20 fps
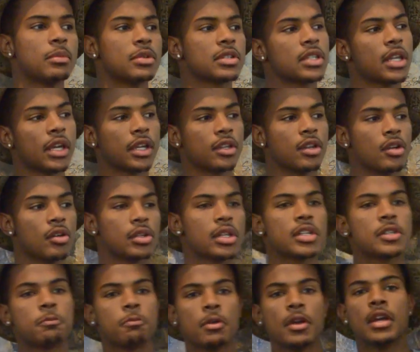It's like, no,
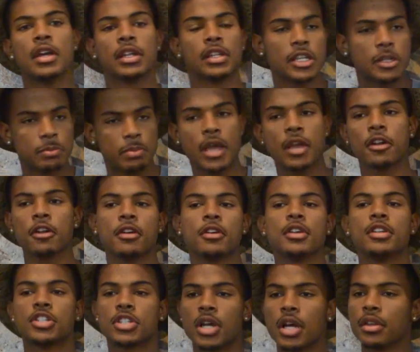let's better
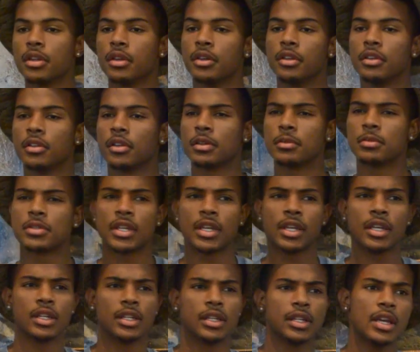each other, you know what I'm
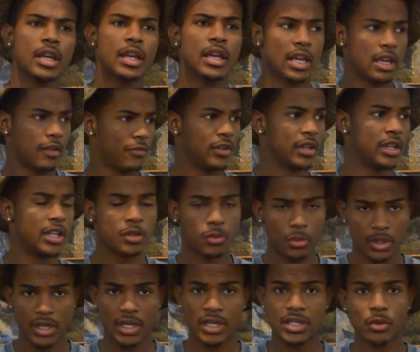saying? And if it is what
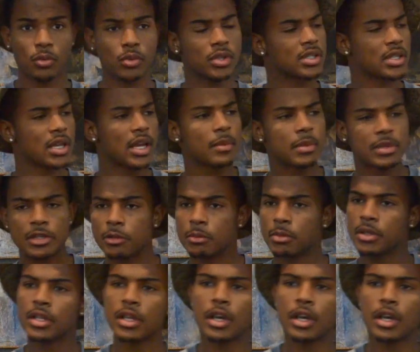it is at one time, it's going to be the